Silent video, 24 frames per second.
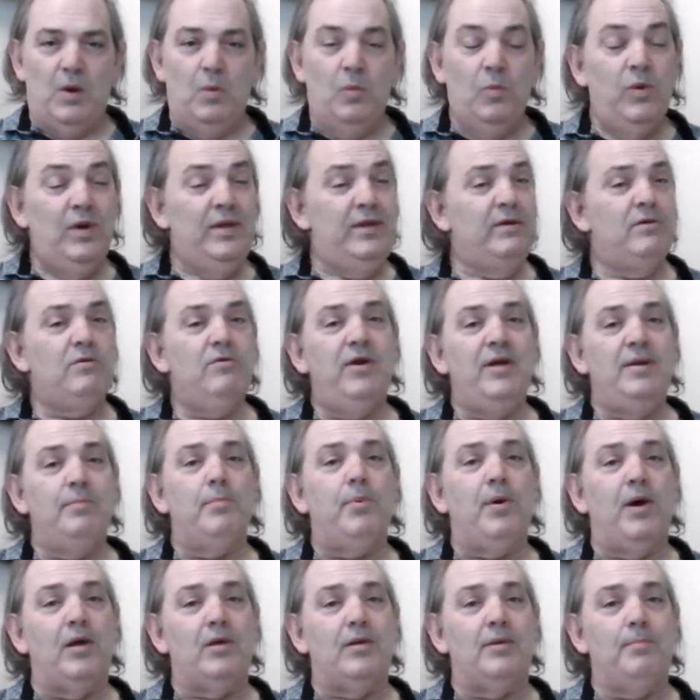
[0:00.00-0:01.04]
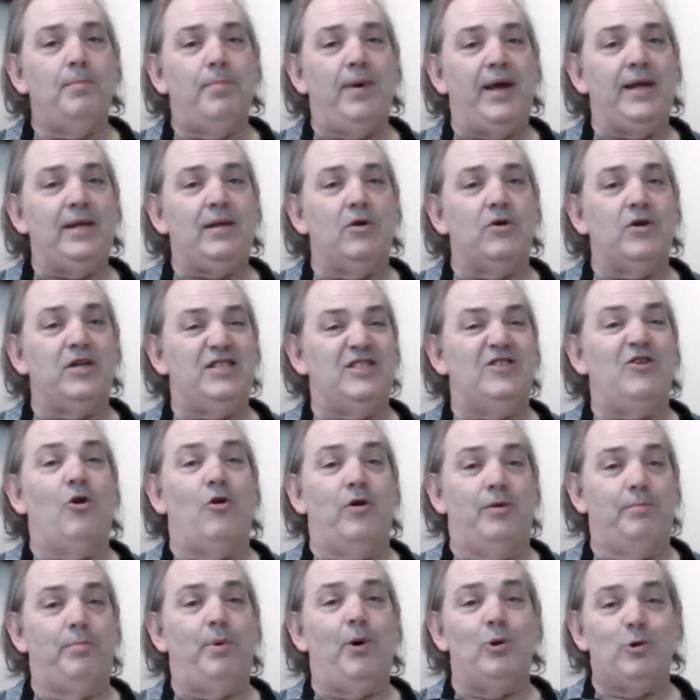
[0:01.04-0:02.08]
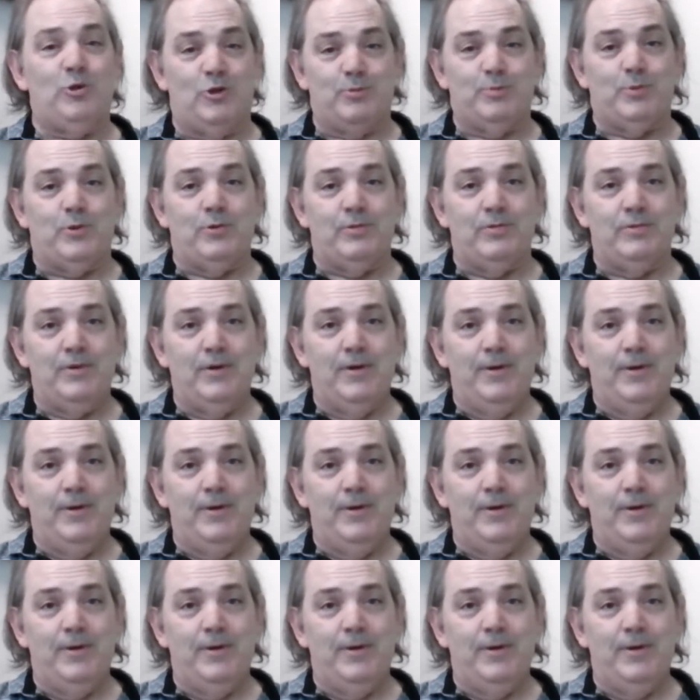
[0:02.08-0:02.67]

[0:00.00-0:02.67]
With a green padlock, it's not impossible,